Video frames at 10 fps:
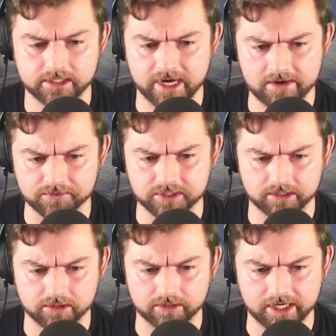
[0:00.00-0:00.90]
naval
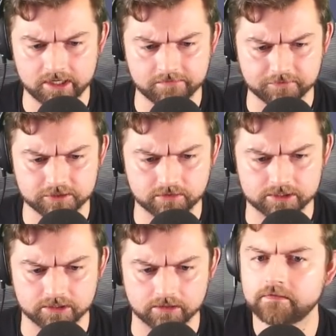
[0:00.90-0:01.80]
dockyard, and
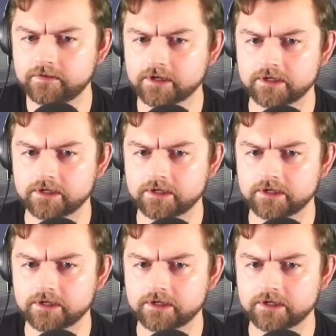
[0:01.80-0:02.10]
infrastructure. Very